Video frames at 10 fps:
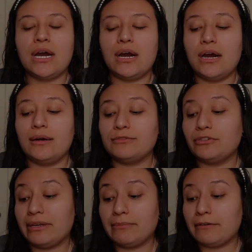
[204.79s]
Don't
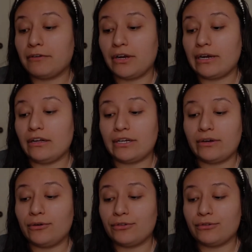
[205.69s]
get me wrong, I'll
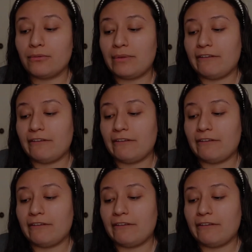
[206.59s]
go through my